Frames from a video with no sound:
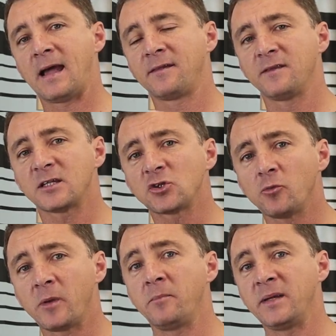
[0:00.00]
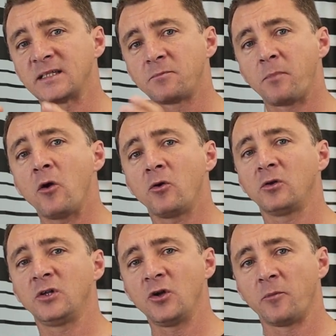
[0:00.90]
and this will be
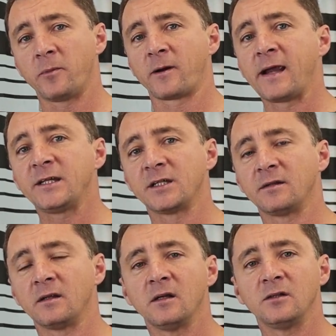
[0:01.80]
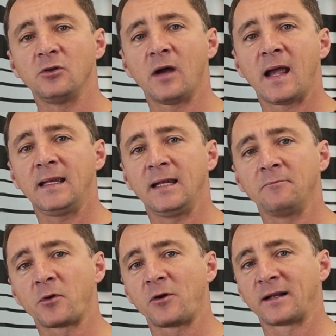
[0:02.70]
bespoke to your operation to aid
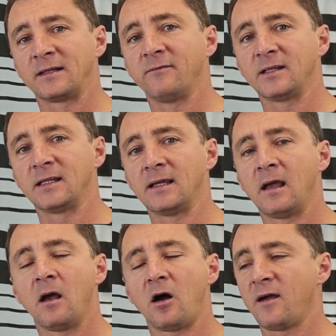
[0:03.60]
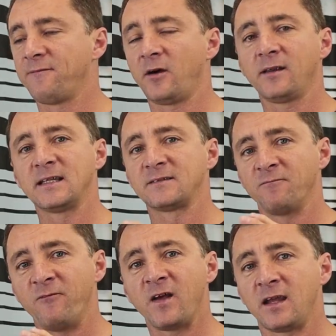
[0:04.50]
in productivity. I find this
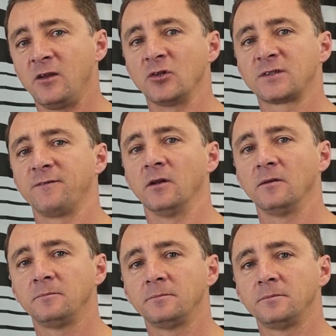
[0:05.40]
very useful.